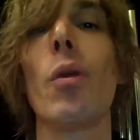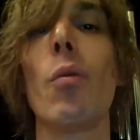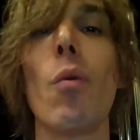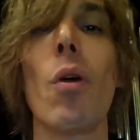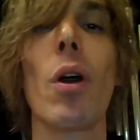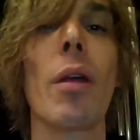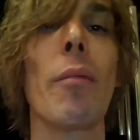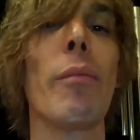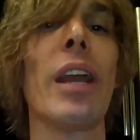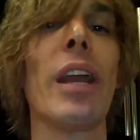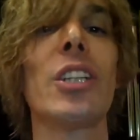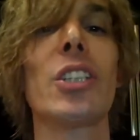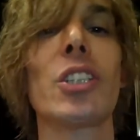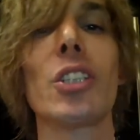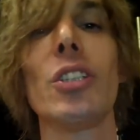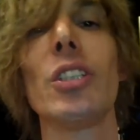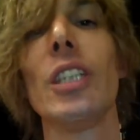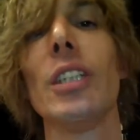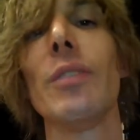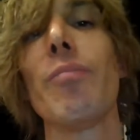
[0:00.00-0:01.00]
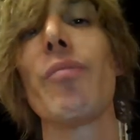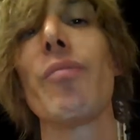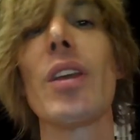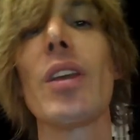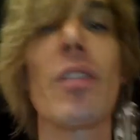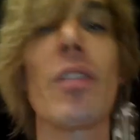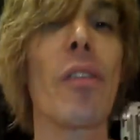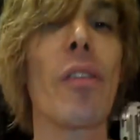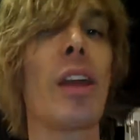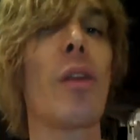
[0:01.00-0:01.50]
We want to make sure
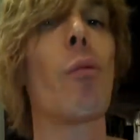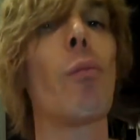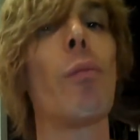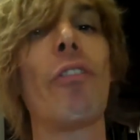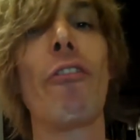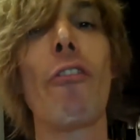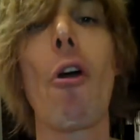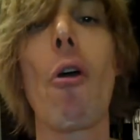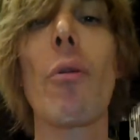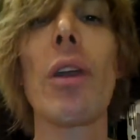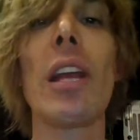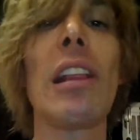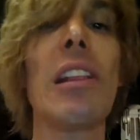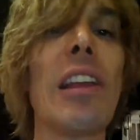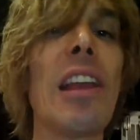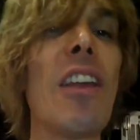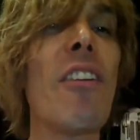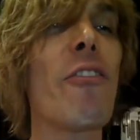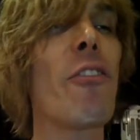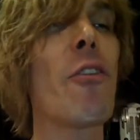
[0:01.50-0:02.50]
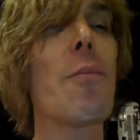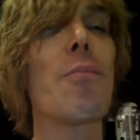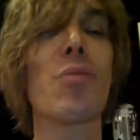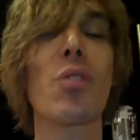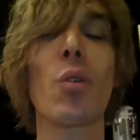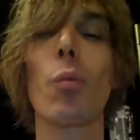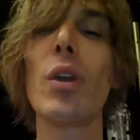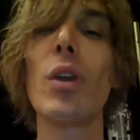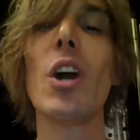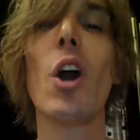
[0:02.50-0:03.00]
that before we leave,
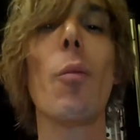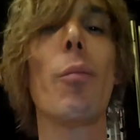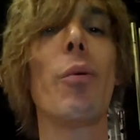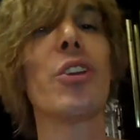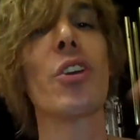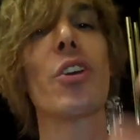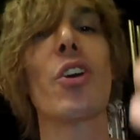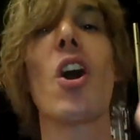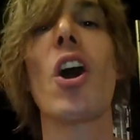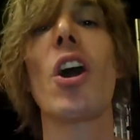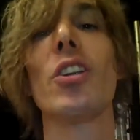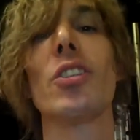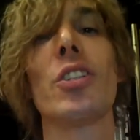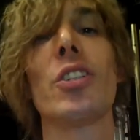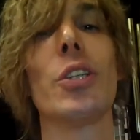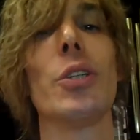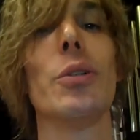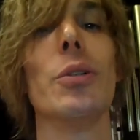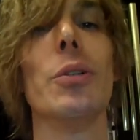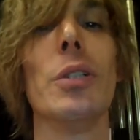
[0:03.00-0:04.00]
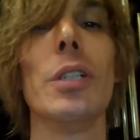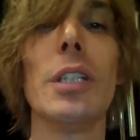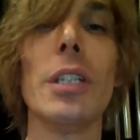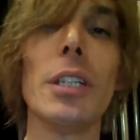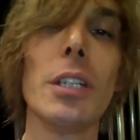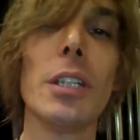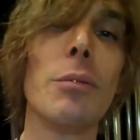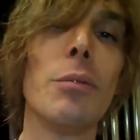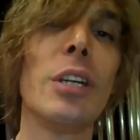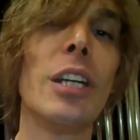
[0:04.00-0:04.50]
we open your heart too.
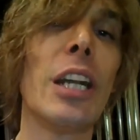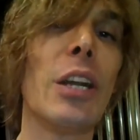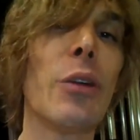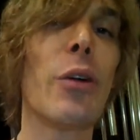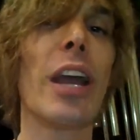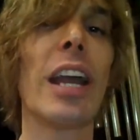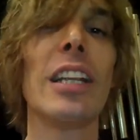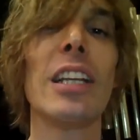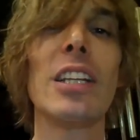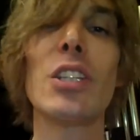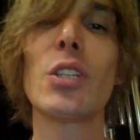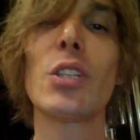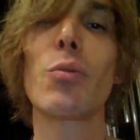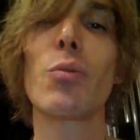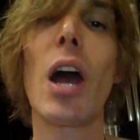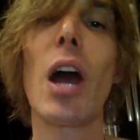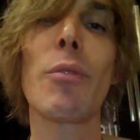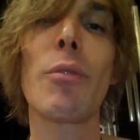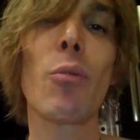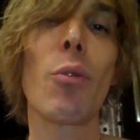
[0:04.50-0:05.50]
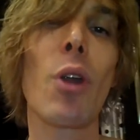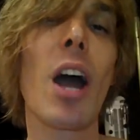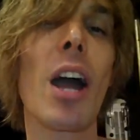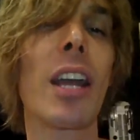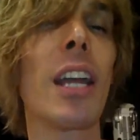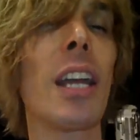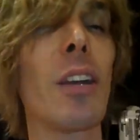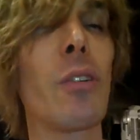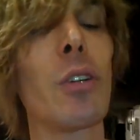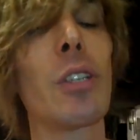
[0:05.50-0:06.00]
But anyway, this is Robbie
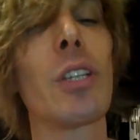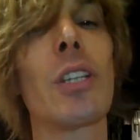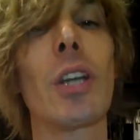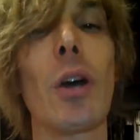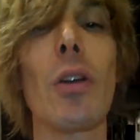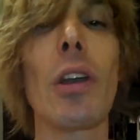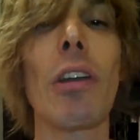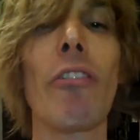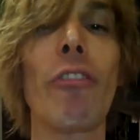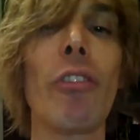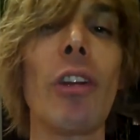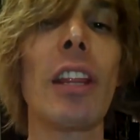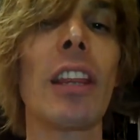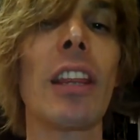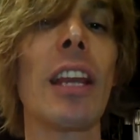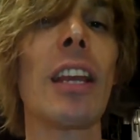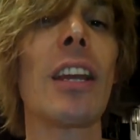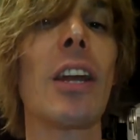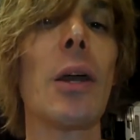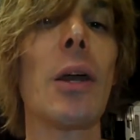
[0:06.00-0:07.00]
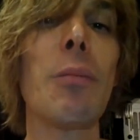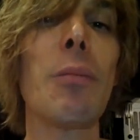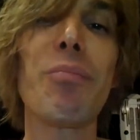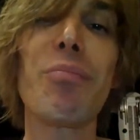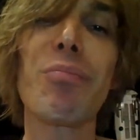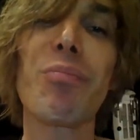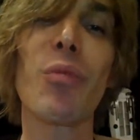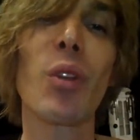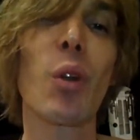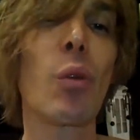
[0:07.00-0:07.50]
Rocket with Token Free Thinker.
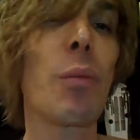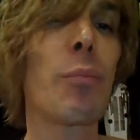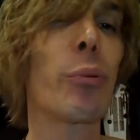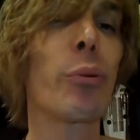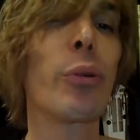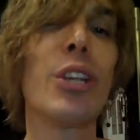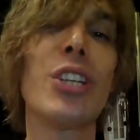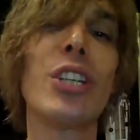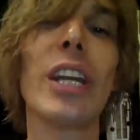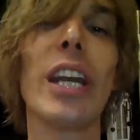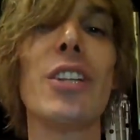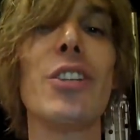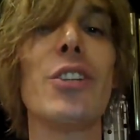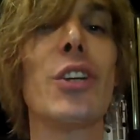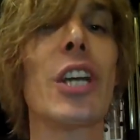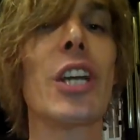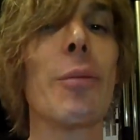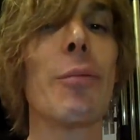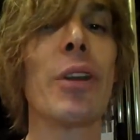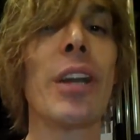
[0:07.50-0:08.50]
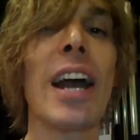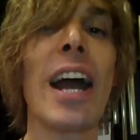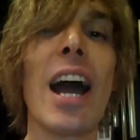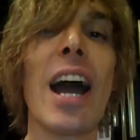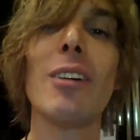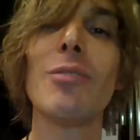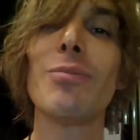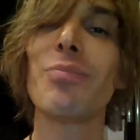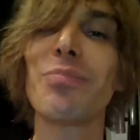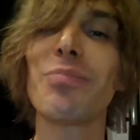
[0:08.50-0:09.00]
We appreciate you coming
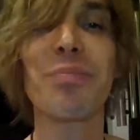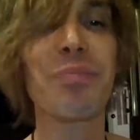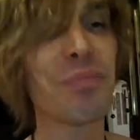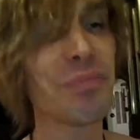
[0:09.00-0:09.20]
out.